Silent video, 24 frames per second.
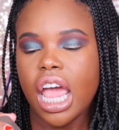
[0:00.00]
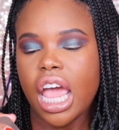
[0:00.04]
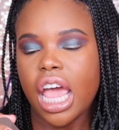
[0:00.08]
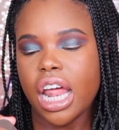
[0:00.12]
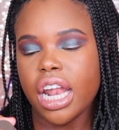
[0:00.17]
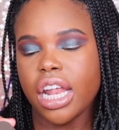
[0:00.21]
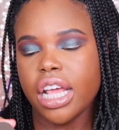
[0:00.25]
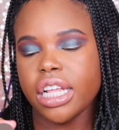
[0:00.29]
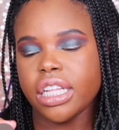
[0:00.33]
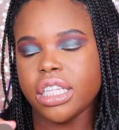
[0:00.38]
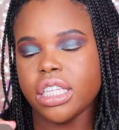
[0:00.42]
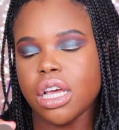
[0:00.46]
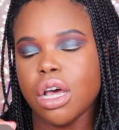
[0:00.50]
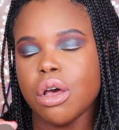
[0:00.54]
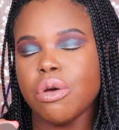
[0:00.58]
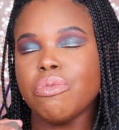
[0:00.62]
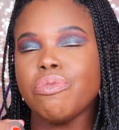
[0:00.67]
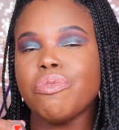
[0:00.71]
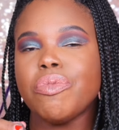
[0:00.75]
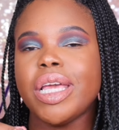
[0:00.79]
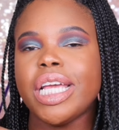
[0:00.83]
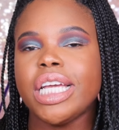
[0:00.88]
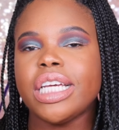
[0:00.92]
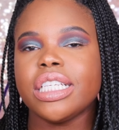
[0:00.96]
and it's
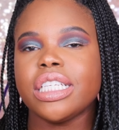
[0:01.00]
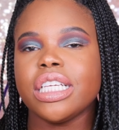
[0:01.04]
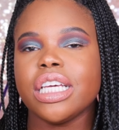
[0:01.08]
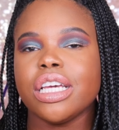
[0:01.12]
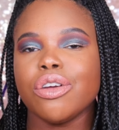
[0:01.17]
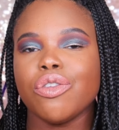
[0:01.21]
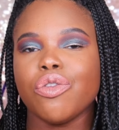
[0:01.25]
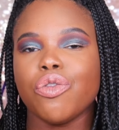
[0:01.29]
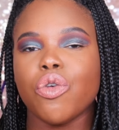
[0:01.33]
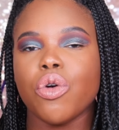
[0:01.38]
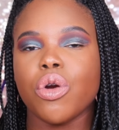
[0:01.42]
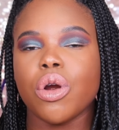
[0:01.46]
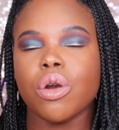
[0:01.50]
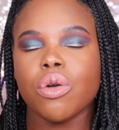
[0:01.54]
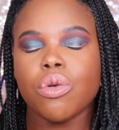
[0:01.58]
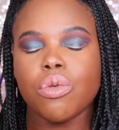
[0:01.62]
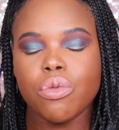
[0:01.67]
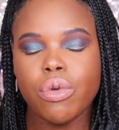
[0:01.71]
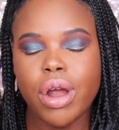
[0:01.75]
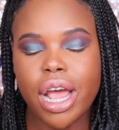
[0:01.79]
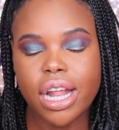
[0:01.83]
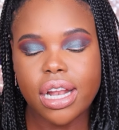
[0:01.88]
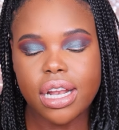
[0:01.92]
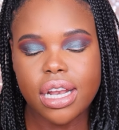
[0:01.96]
amazing for
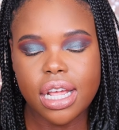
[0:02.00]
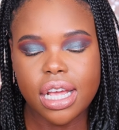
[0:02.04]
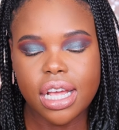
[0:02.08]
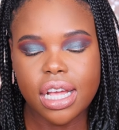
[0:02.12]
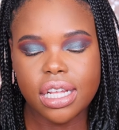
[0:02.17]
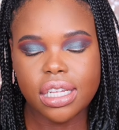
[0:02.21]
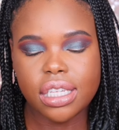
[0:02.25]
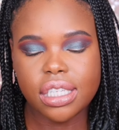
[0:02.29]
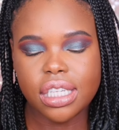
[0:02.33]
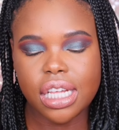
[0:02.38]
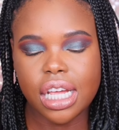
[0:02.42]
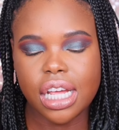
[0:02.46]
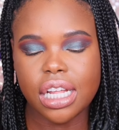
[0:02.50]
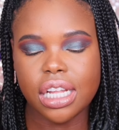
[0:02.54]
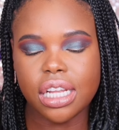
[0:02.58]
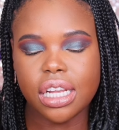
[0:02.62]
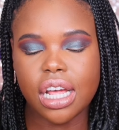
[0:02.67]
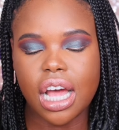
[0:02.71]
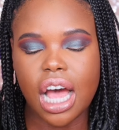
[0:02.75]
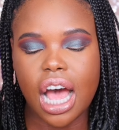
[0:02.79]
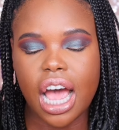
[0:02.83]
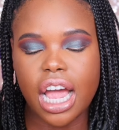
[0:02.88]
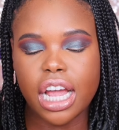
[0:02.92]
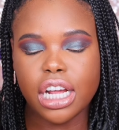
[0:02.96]
redness
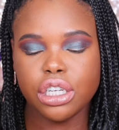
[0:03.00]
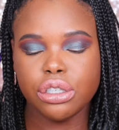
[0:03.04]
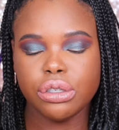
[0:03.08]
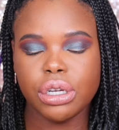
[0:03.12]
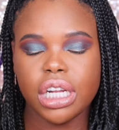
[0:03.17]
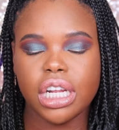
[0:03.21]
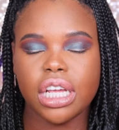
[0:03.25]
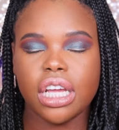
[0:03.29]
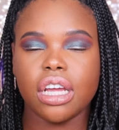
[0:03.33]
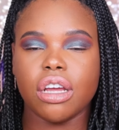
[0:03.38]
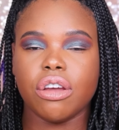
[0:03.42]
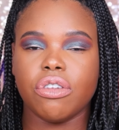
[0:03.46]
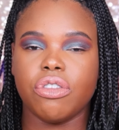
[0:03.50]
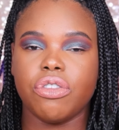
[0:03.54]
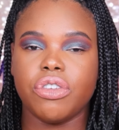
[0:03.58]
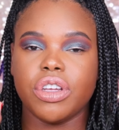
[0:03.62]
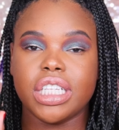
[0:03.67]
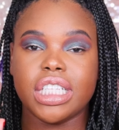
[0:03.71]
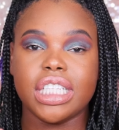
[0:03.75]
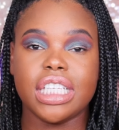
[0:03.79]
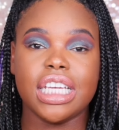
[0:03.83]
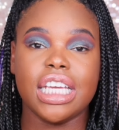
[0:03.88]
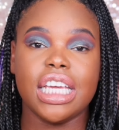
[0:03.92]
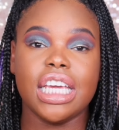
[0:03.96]
and hydrating
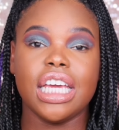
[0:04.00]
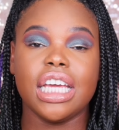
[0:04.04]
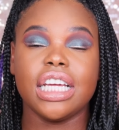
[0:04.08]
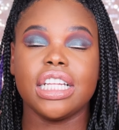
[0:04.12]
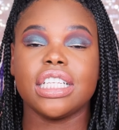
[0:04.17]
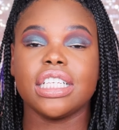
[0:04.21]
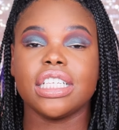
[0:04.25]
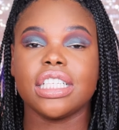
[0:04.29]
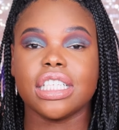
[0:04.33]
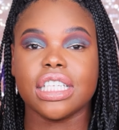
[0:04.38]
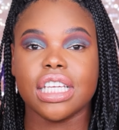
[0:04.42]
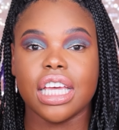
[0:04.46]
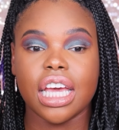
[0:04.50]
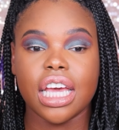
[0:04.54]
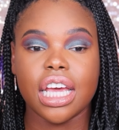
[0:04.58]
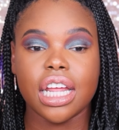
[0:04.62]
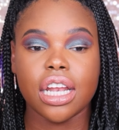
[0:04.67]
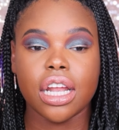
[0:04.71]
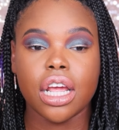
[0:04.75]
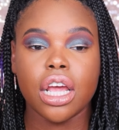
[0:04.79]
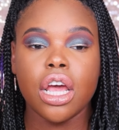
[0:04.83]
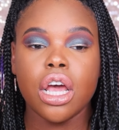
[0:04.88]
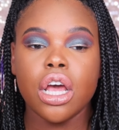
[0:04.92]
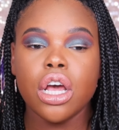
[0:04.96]
fatigued skin